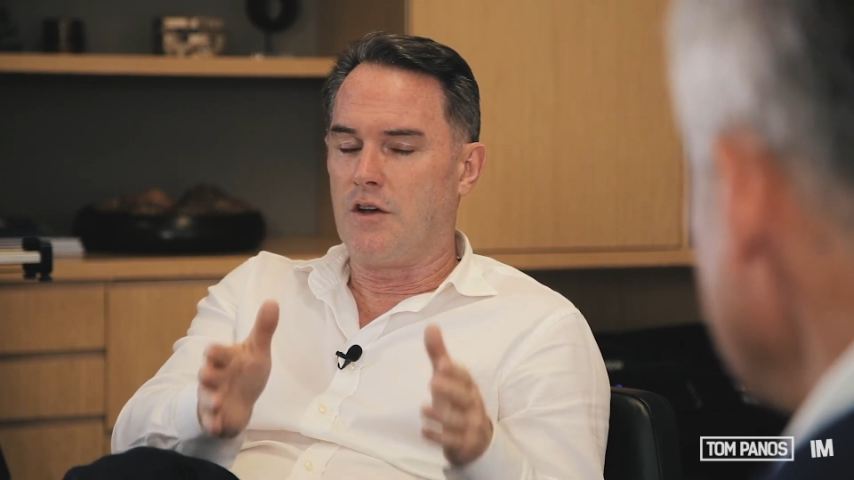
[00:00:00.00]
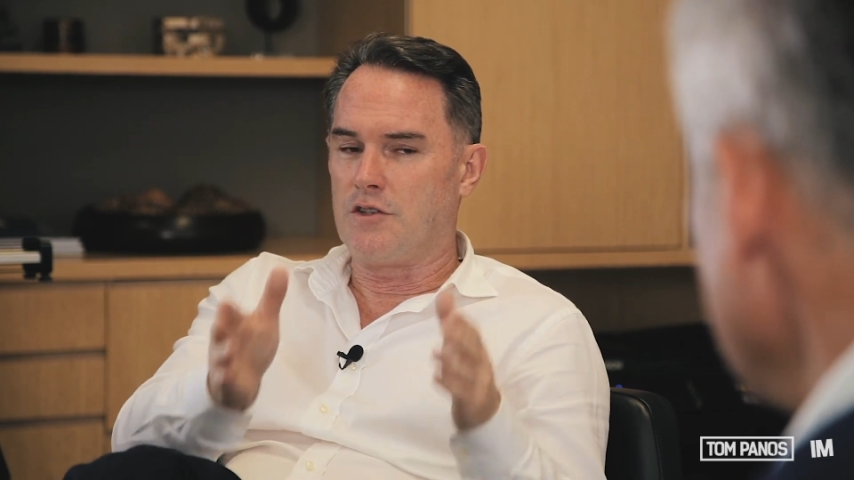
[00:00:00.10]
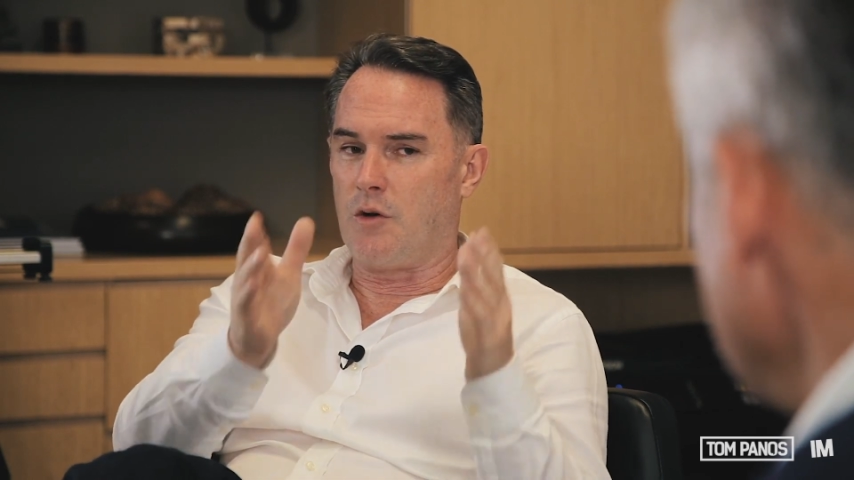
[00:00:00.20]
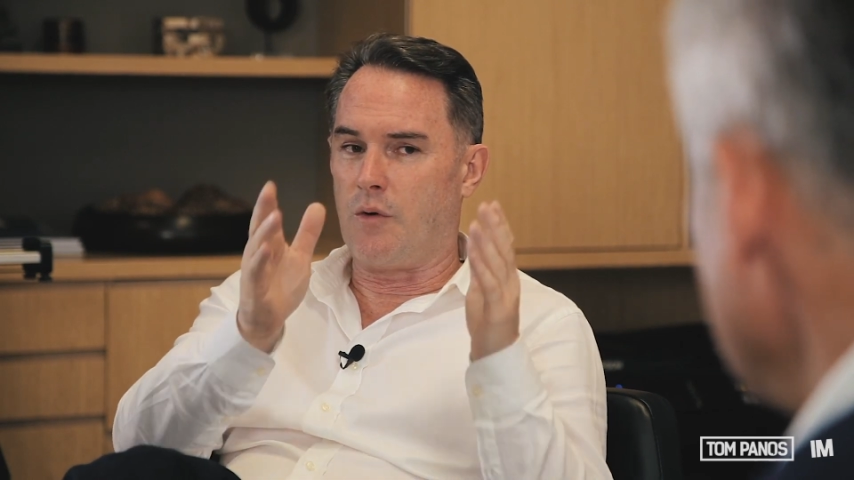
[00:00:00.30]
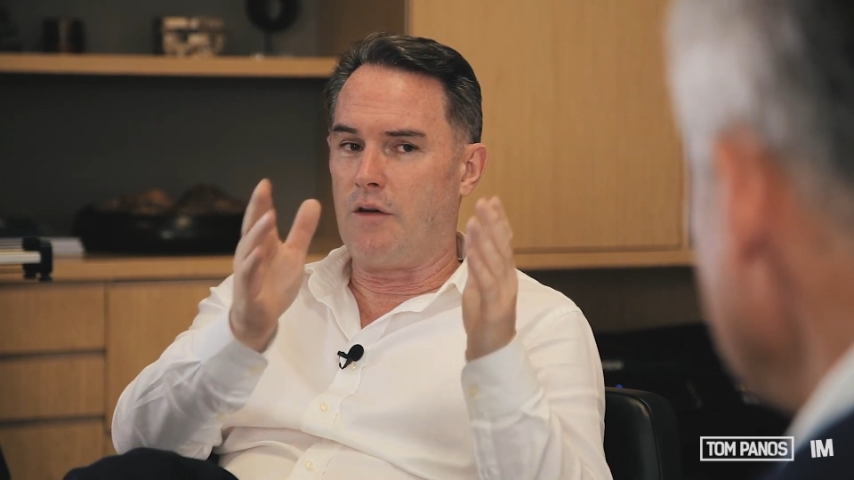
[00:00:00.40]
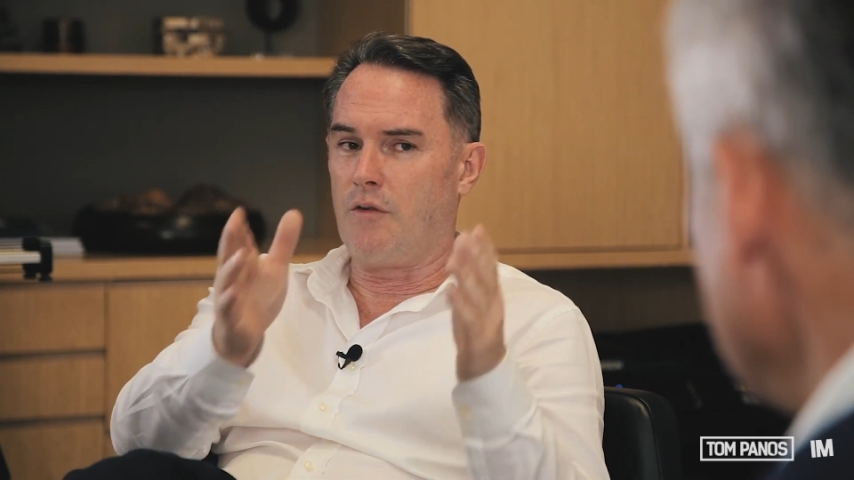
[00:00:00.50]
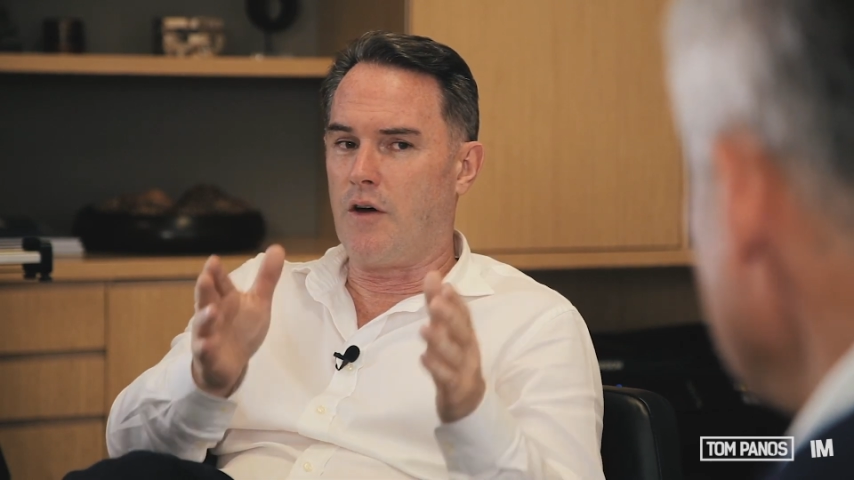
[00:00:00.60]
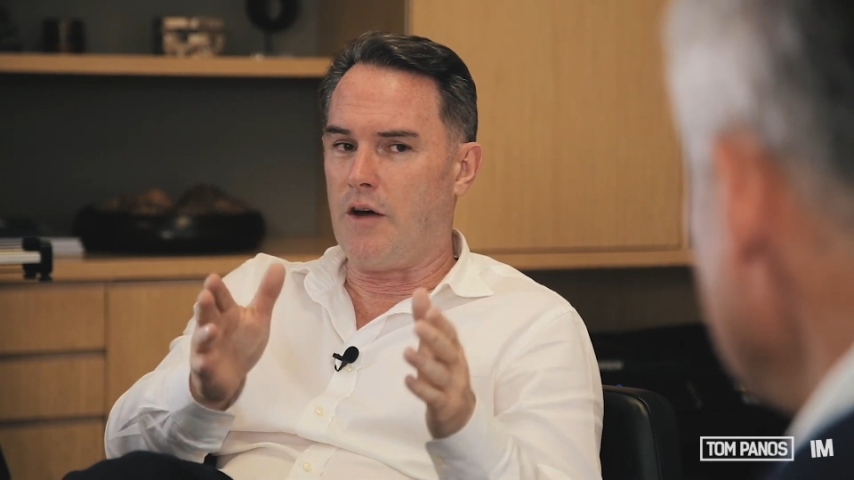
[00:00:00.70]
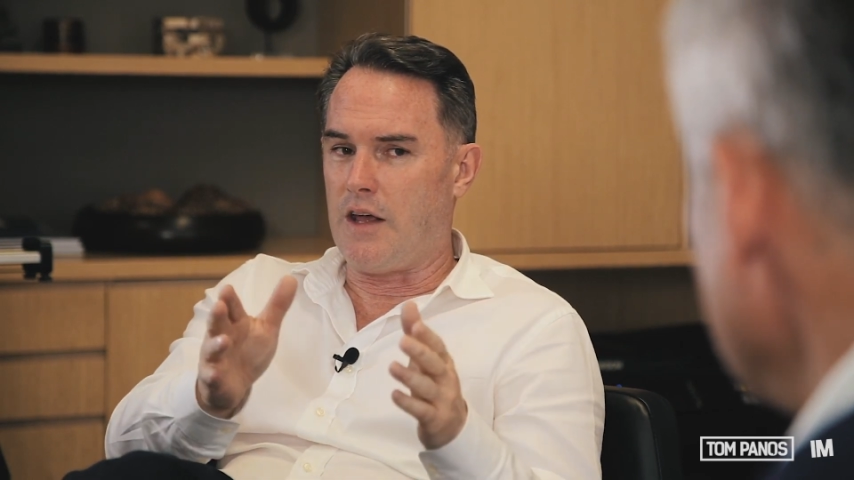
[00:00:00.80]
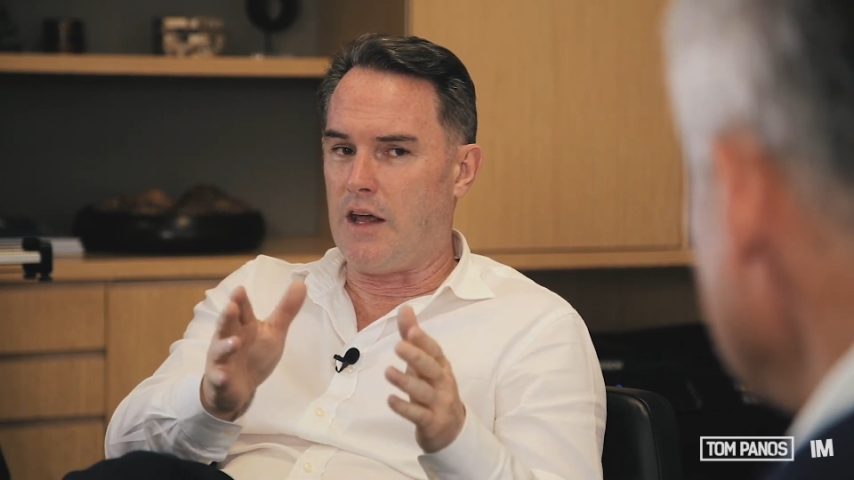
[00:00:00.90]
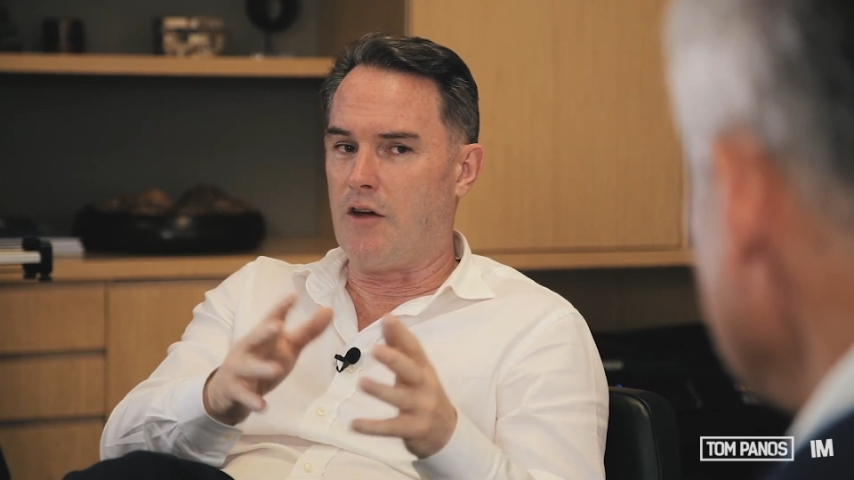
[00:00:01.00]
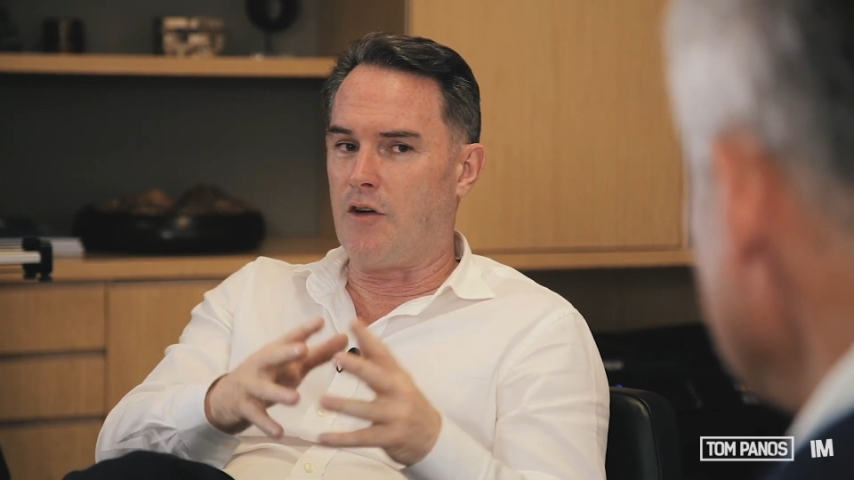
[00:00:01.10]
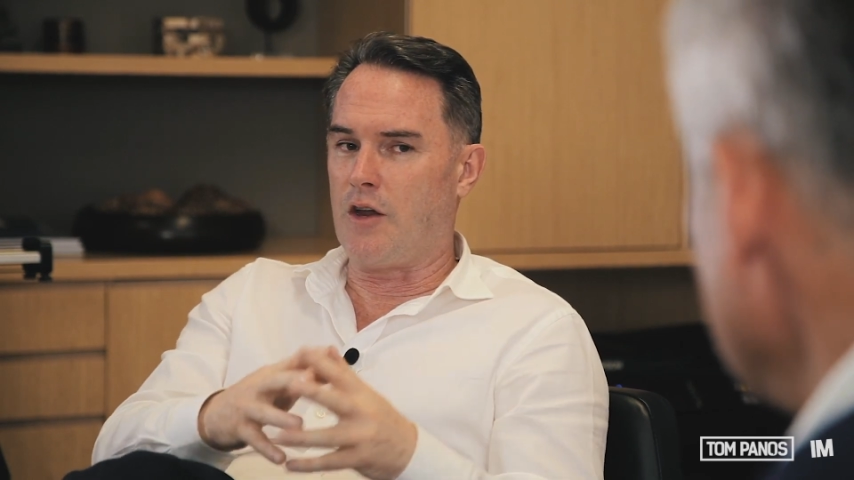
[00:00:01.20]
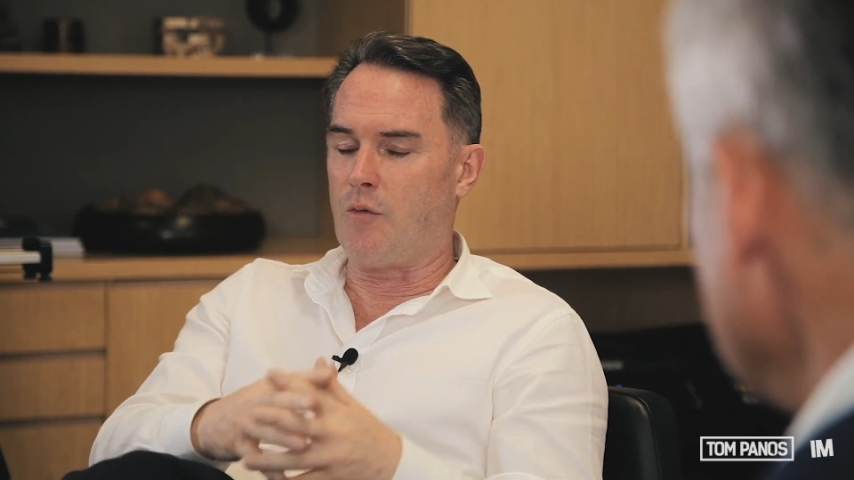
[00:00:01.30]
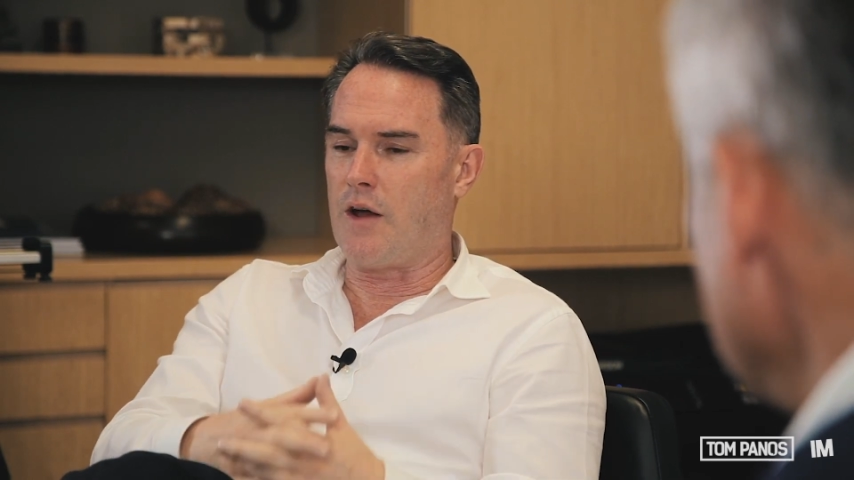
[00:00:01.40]
So whenever I hear
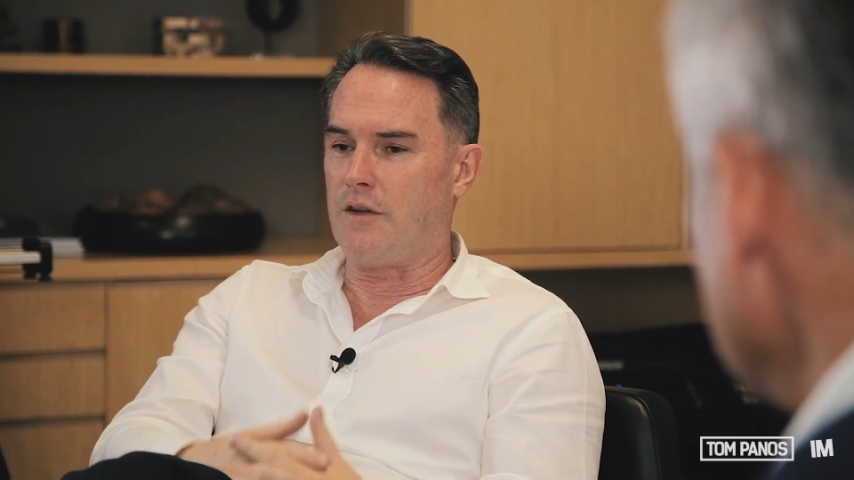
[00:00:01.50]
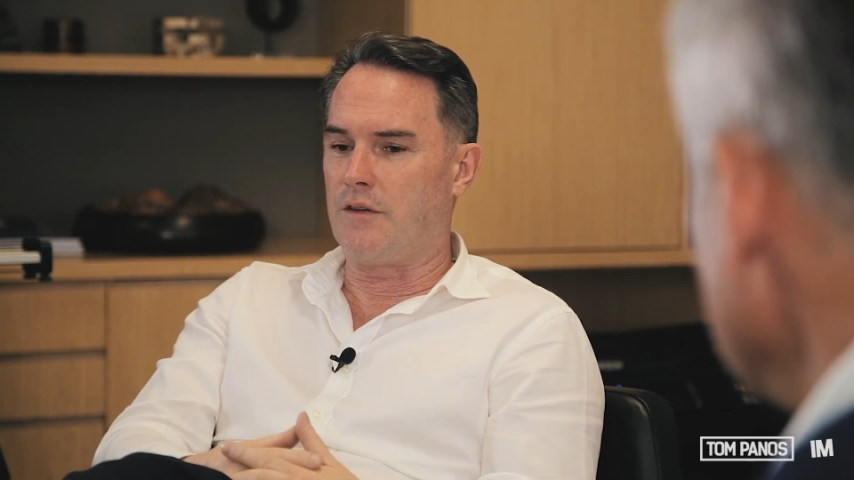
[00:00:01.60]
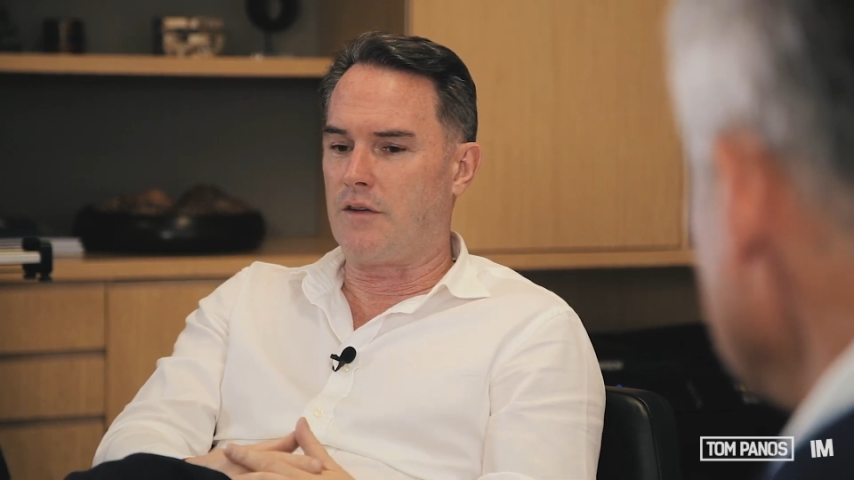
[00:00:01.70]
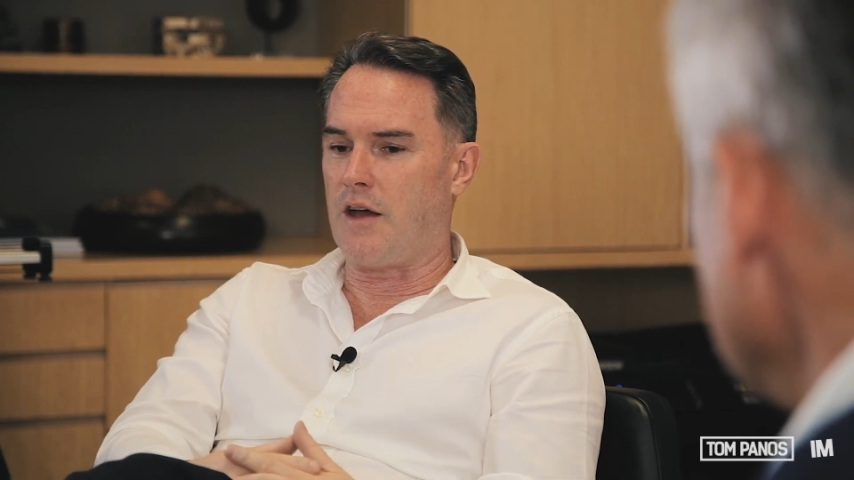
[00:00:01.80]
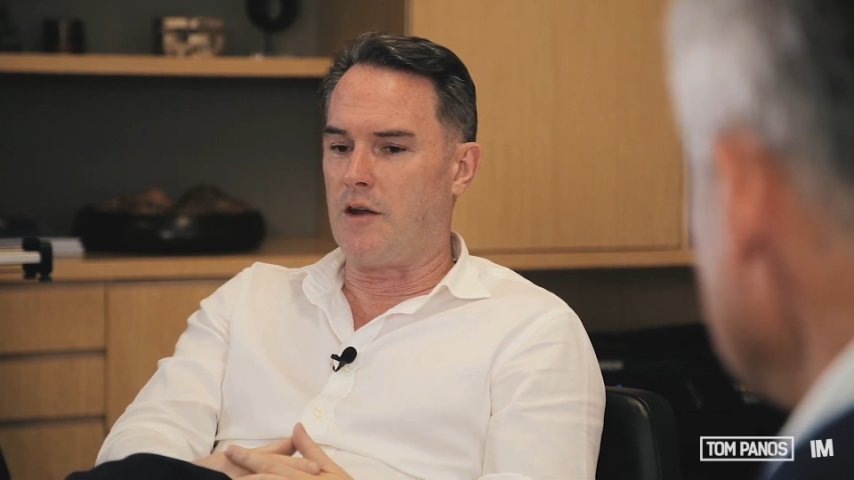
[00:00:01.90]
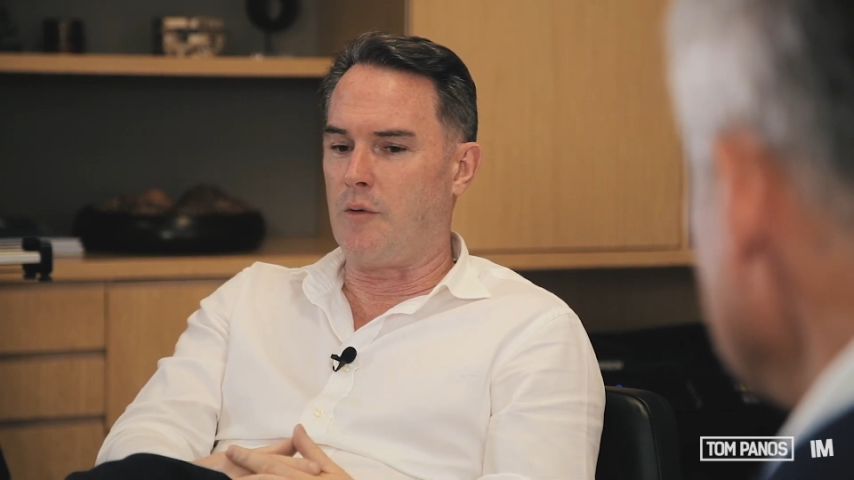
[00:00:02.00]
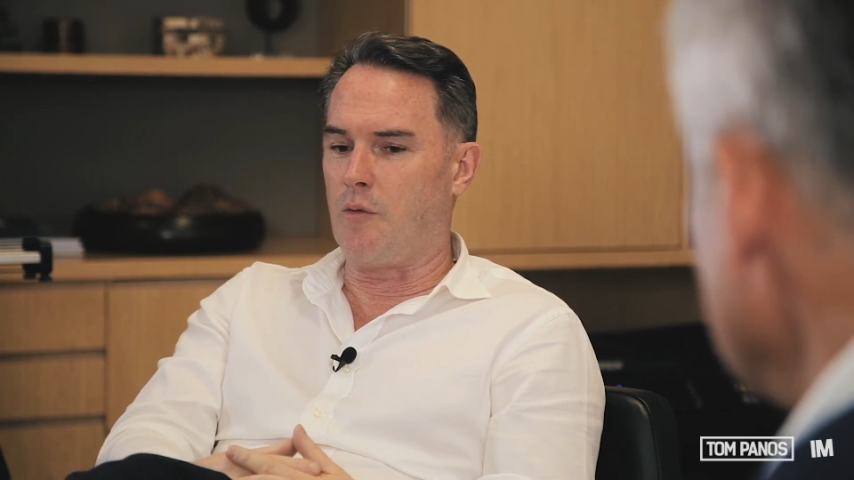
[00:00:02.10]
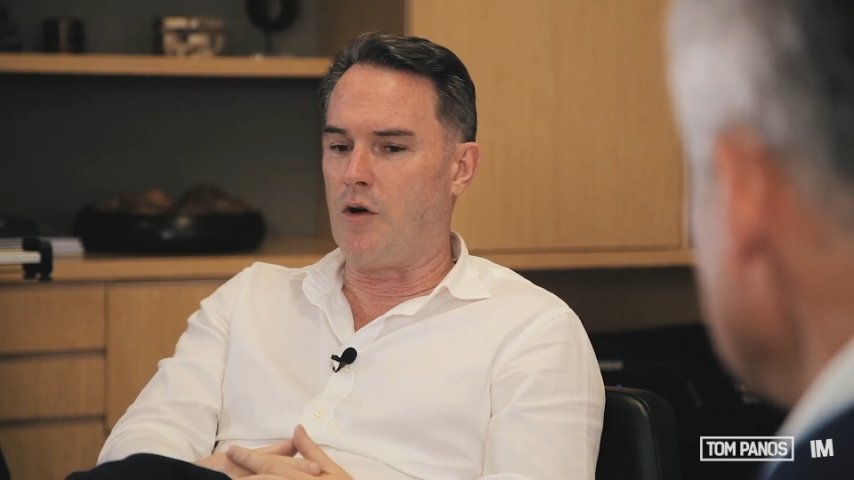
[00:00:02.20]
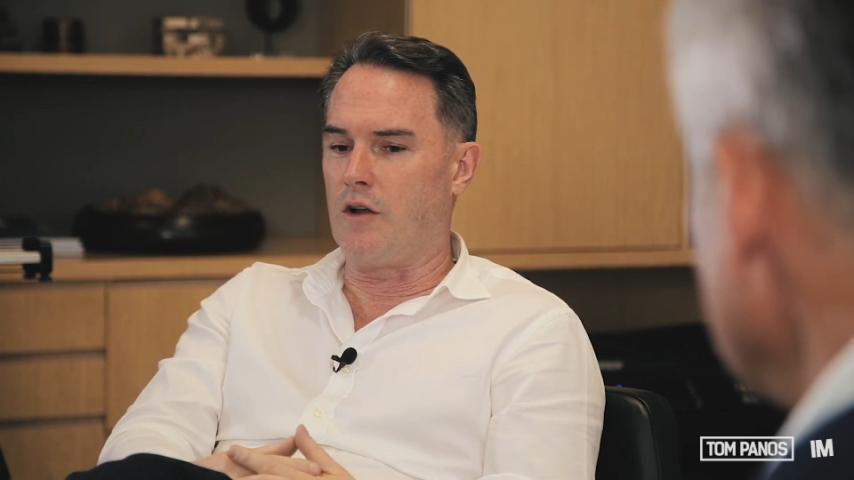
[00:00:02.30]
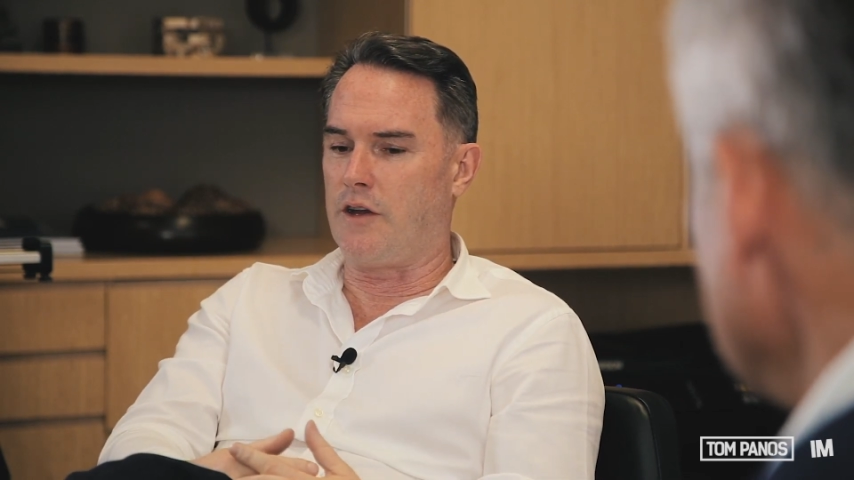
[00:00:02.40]
anyone say to me, well,